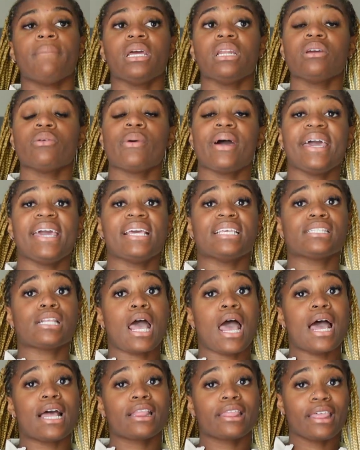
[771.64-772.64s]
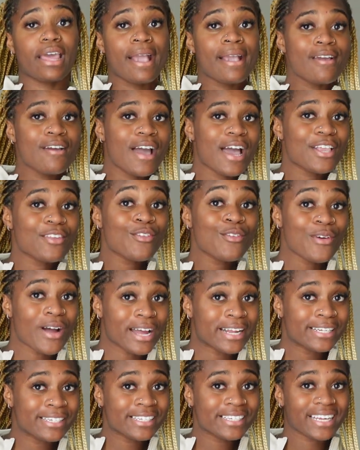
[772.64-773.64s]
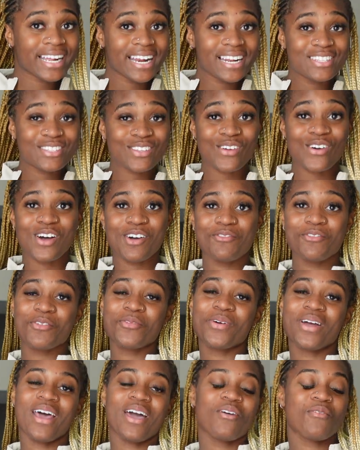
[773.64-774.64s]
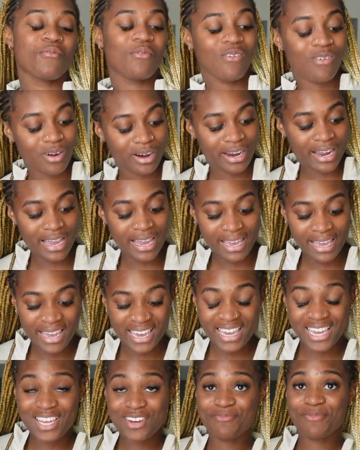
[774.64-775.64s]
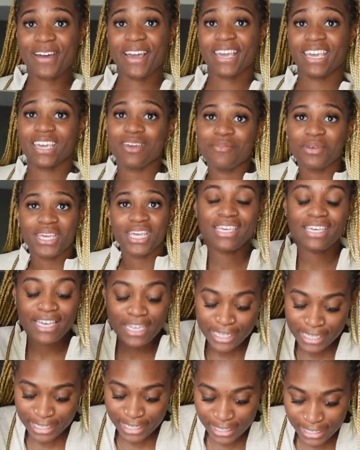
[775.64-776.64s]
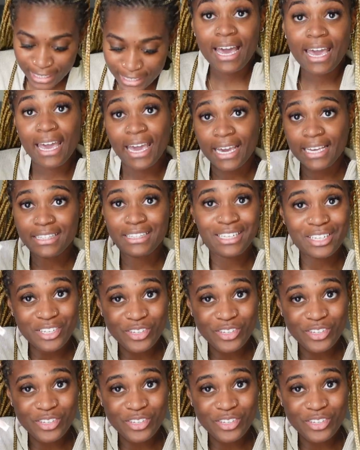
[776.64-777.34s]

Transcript: But anyways, thank you guys for watching. That is all for what I wore in Miami. Yeah, I ate the